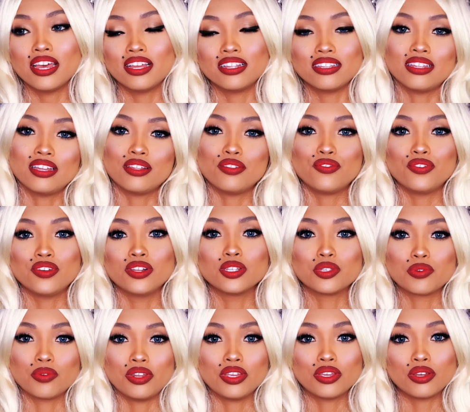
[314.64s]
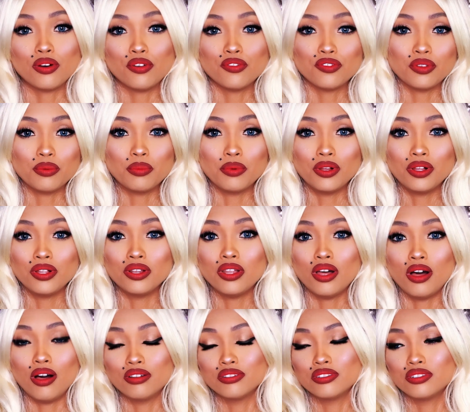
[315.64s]
and that feels really comfortable
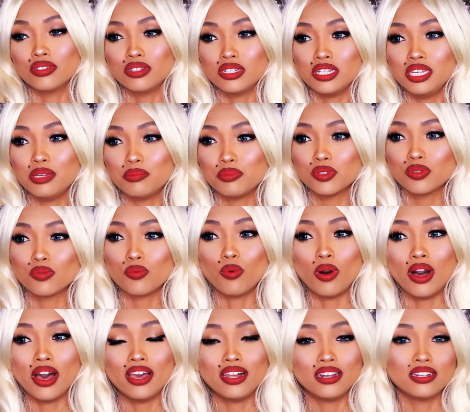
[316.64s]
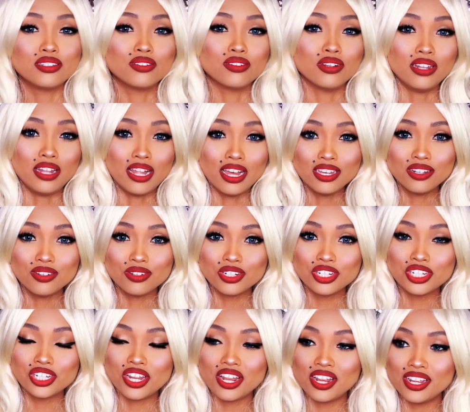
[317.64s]
on the lips, while the lighter
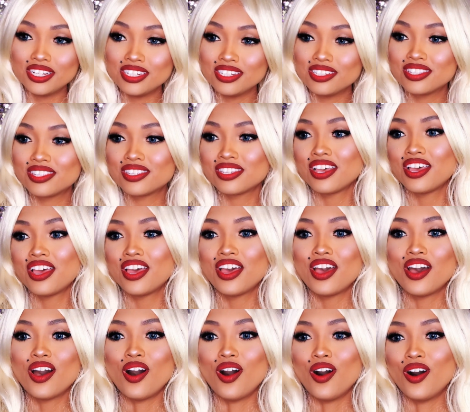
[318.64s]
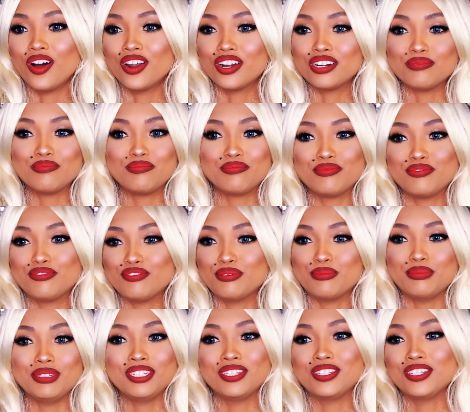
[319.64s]
shades are, for
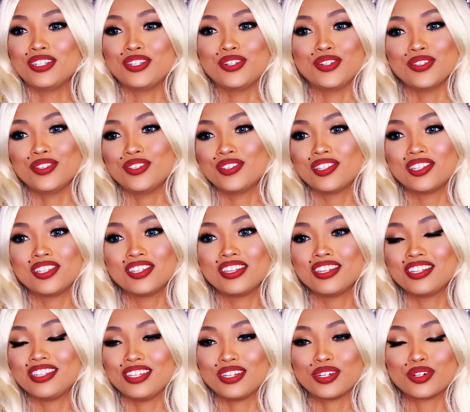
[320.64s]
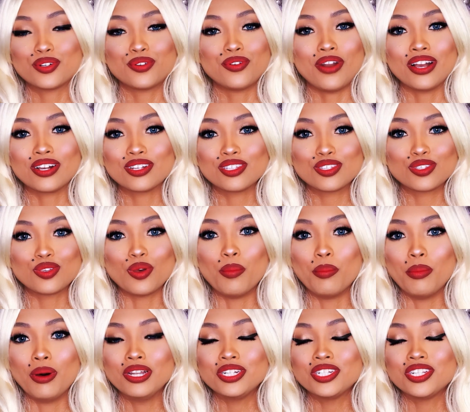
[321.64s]
me, they crack so
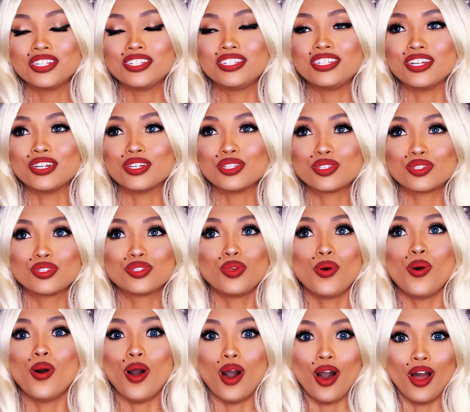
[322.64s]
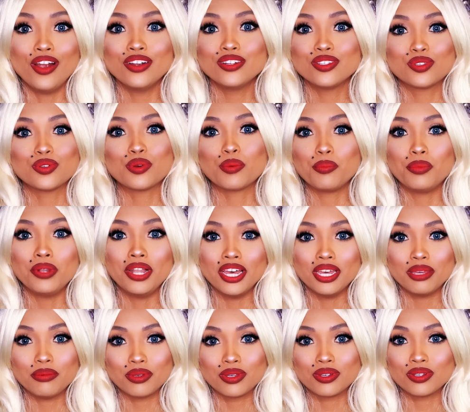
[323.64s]
much and they're so hard to
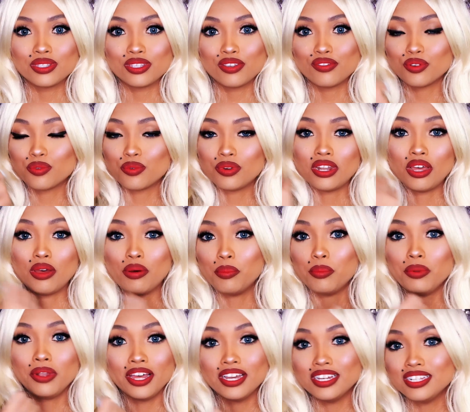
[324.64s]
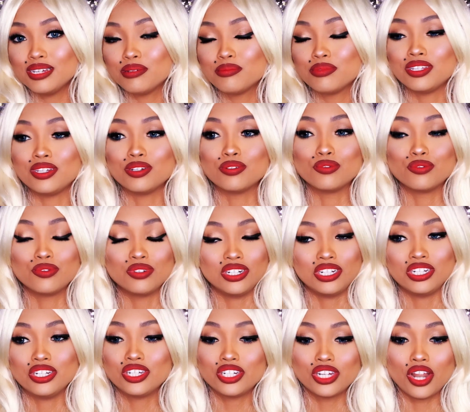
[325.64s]
apply, because even when I apply them, they're
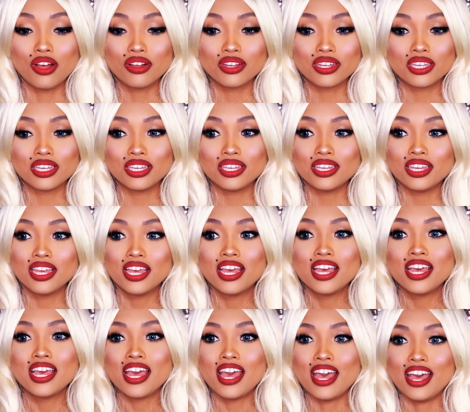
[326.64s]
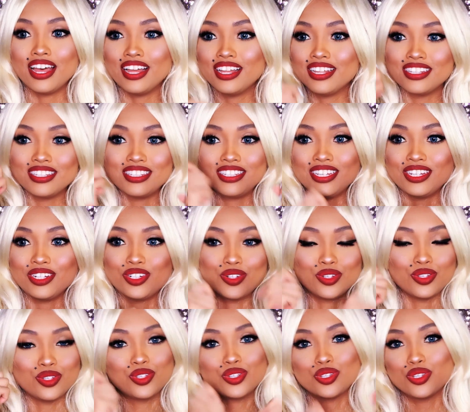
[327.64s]
really chunky and they're
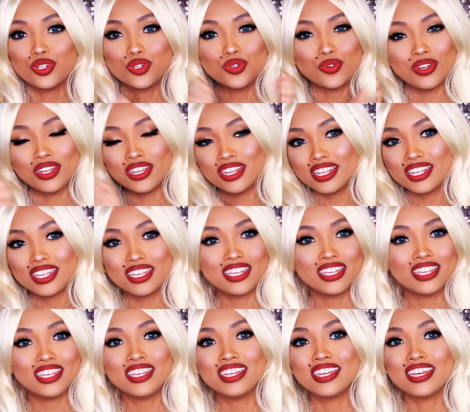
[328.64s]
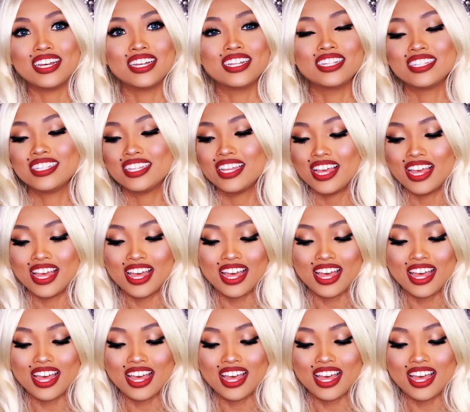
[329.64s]
just streaky, and